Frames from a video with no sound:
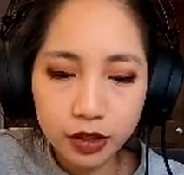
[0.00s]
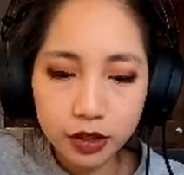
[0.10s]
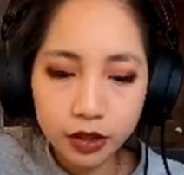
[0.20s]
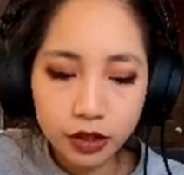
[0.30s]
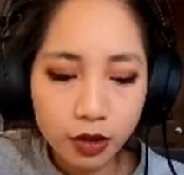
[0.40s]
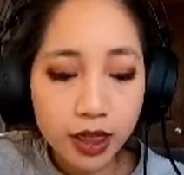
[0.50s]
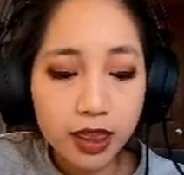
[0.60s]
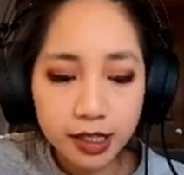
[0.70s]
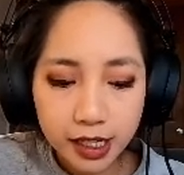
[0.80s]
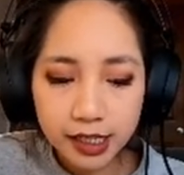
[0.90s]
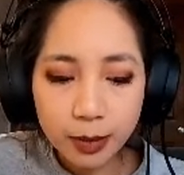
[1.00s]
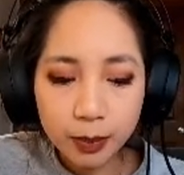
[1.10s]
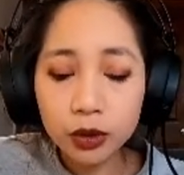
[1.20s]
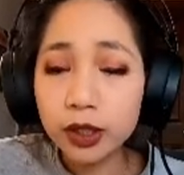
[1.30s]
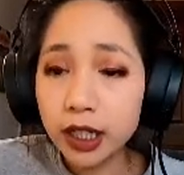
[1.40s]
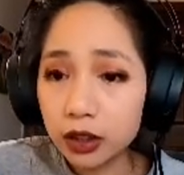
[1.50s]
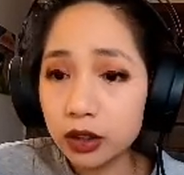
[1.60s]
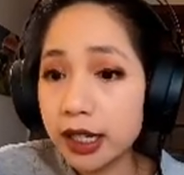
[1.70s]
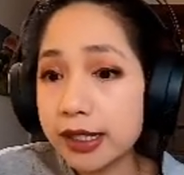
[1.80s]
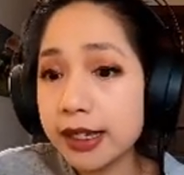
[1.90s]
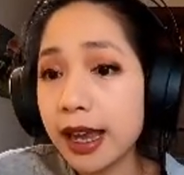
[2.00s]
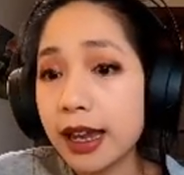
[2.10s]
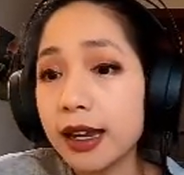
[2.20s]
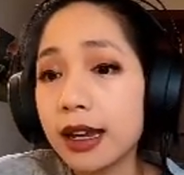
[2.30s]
So in this example, nickel is a